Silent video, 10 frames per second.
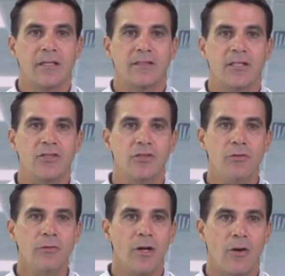Did
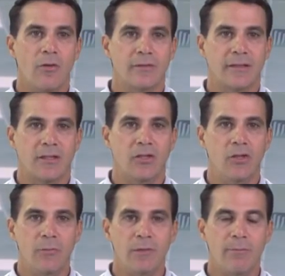you know that the
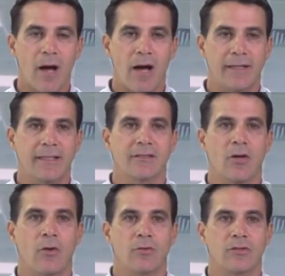human body is
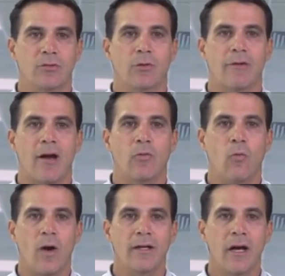host to around
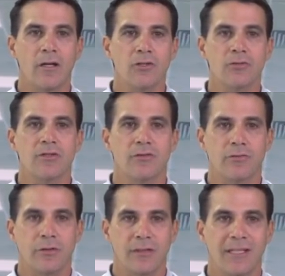100
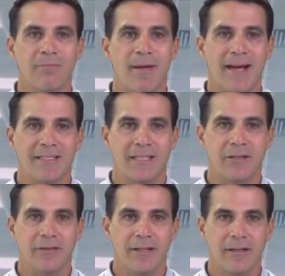trillion
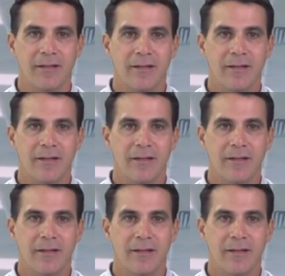bacteria?